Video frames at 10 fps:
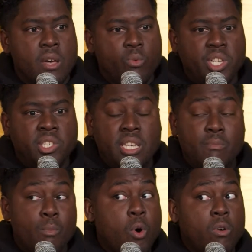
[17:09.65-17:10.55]
We see
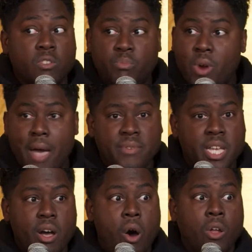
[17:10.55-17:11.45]
moral
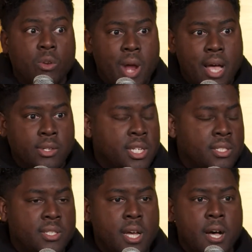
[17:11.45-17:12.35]
depravity all around us.